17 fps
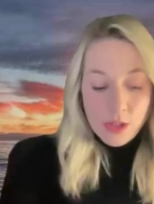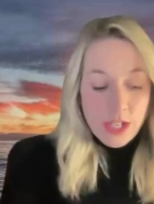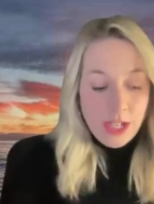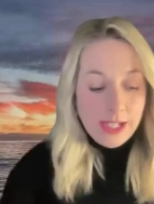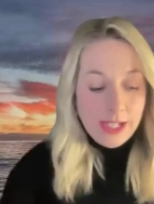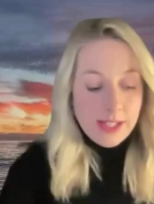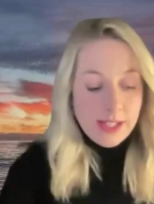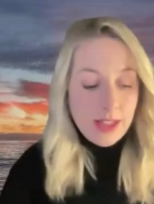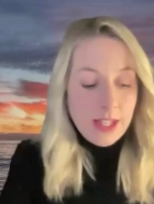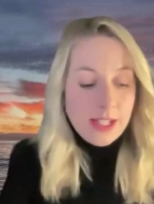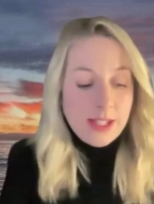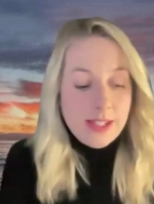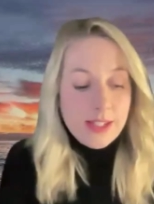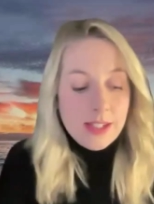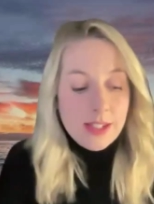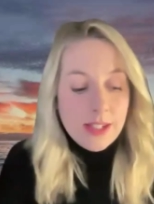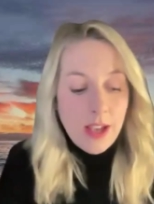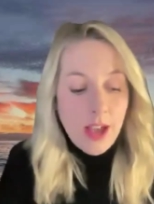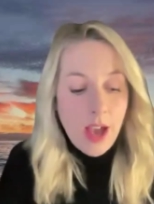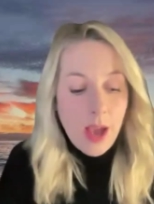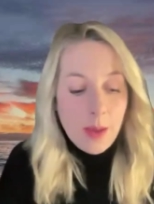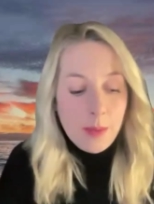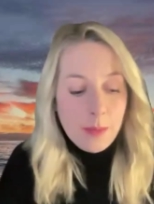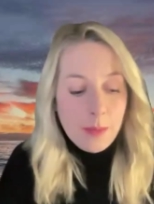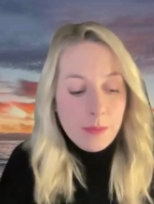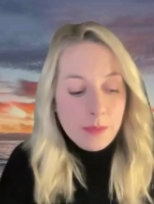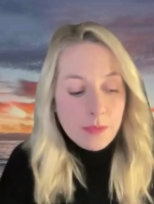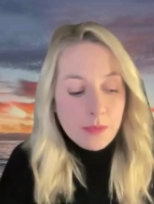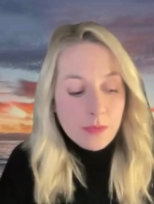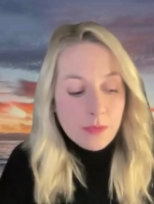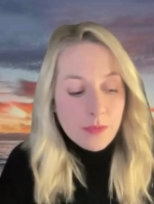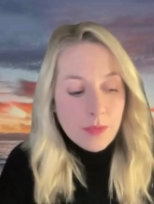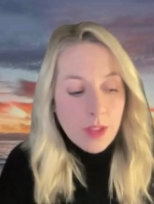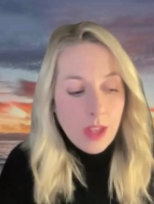totally. So this
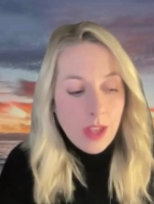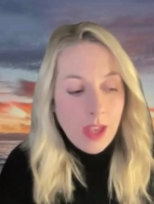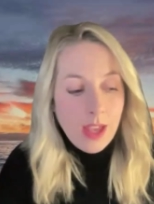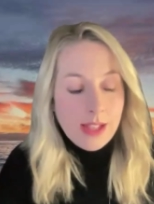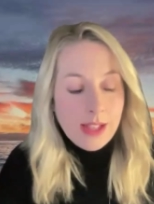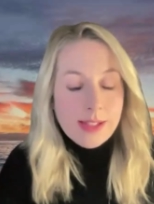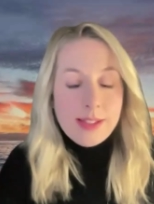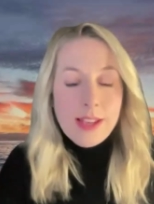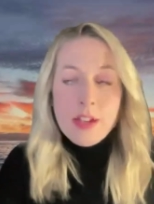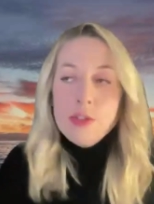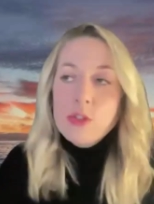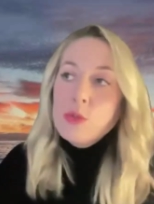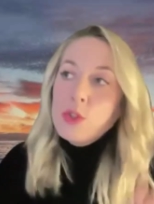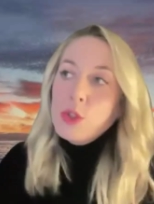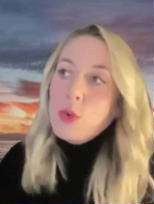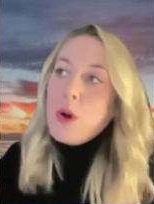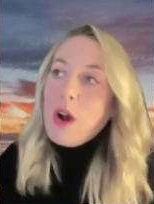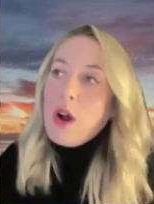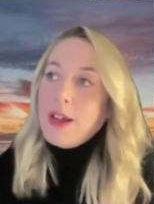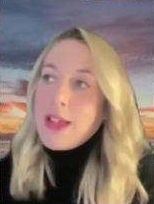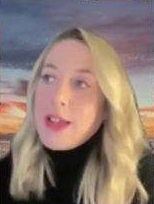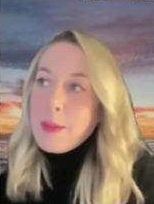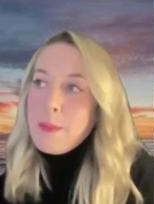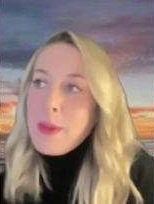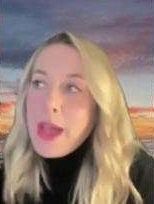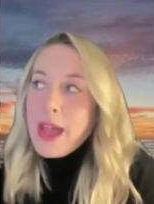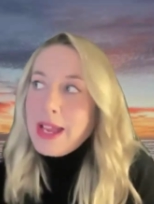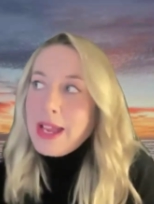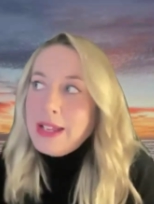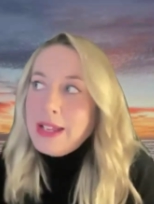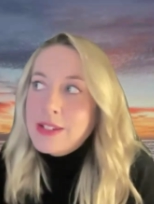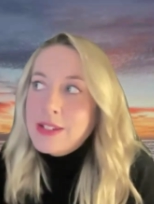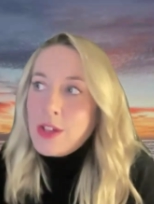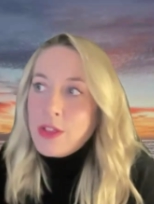it's central to our
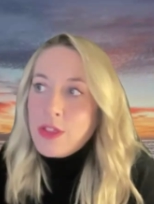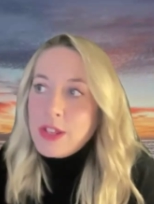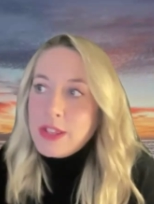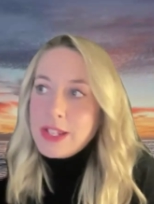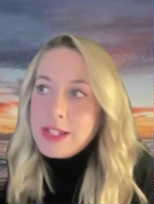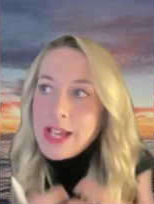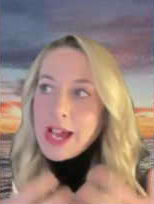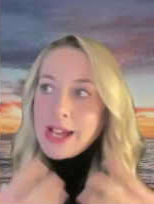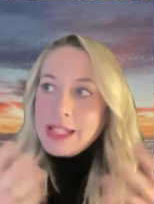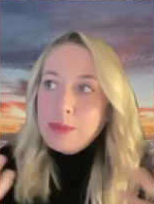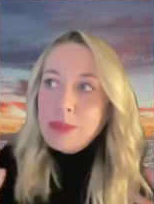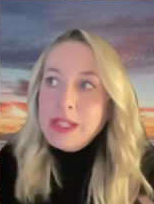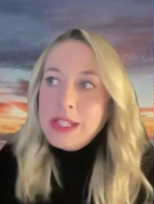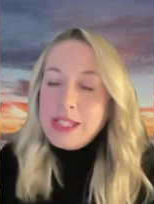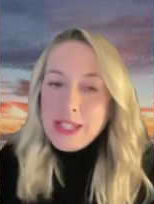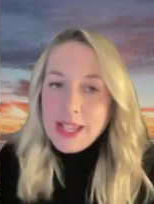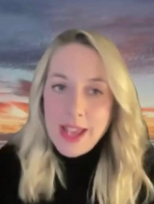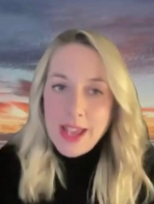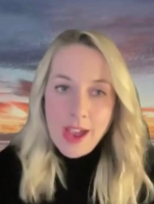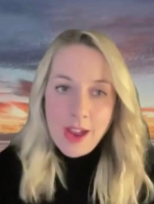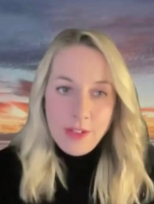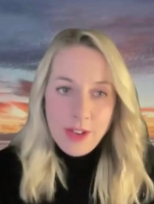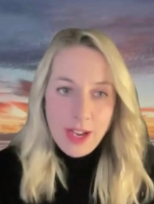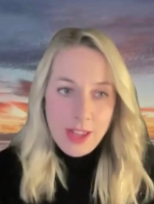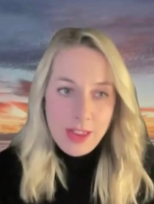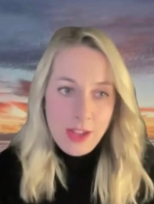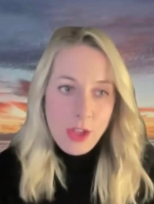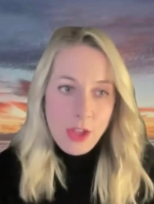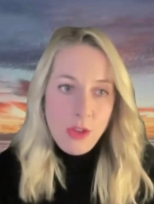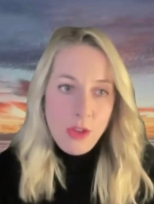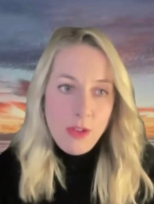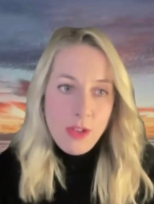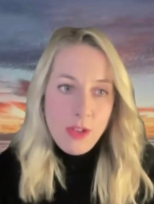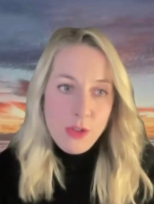campaign. So the Tasman Sea area that
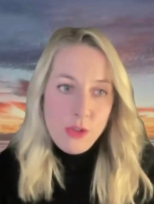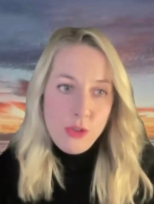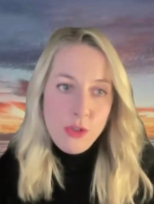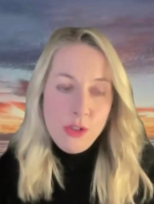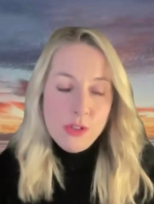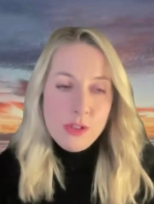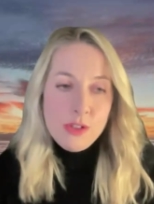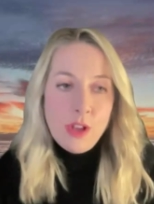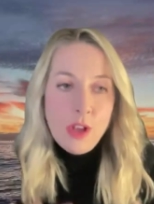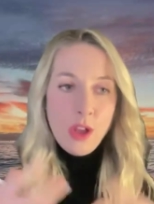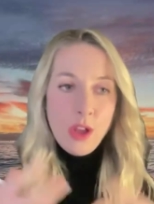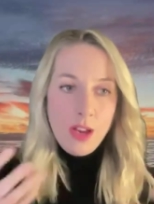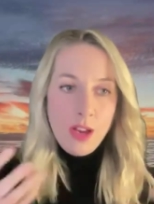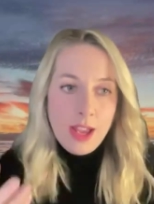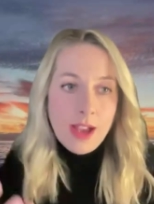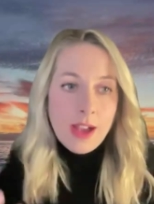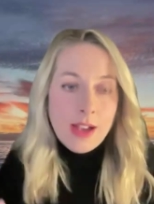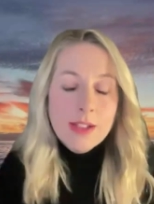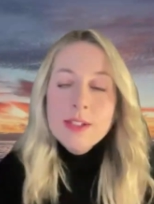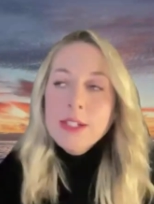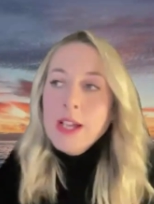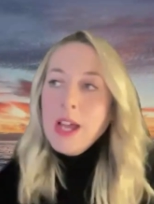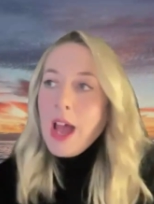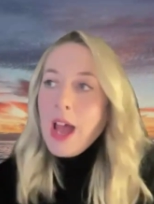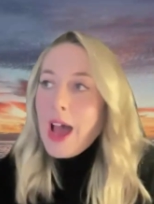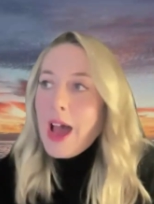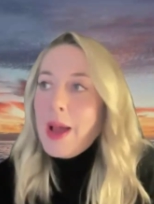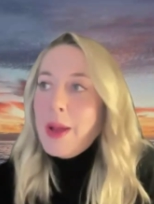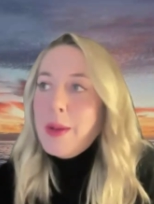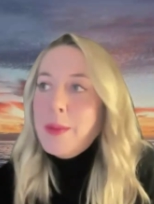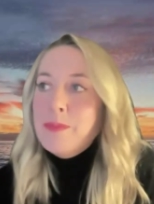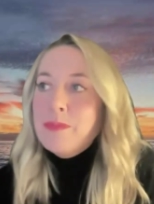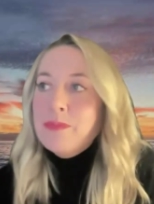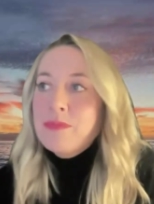you introduced earlier,
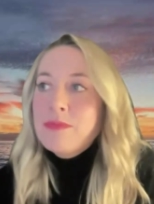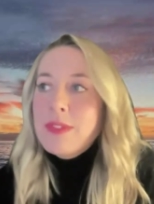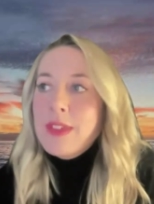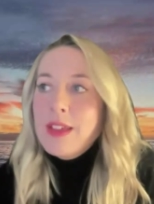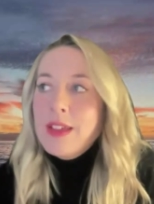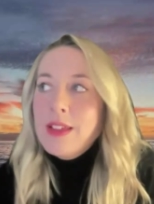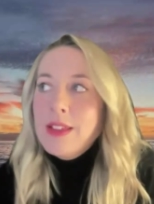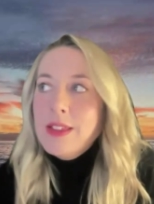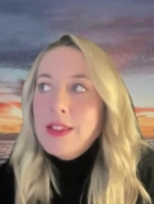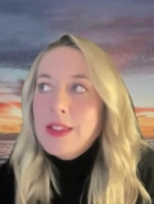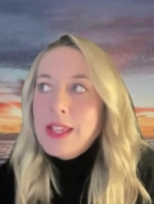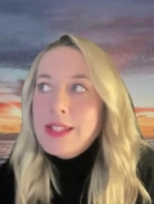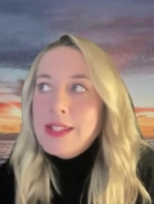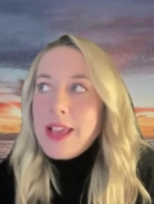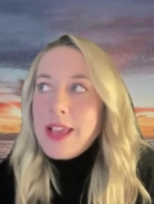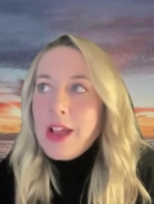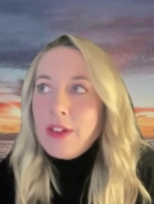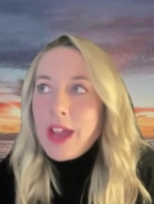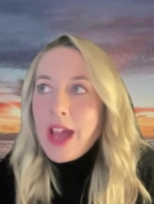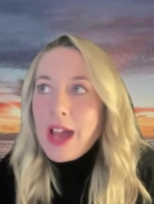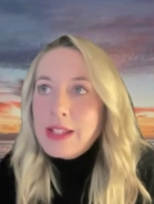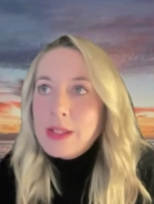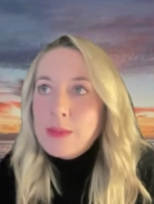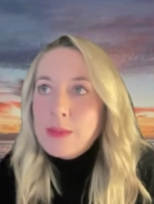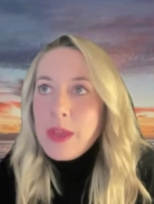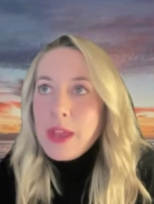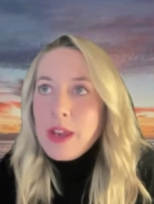um, this area has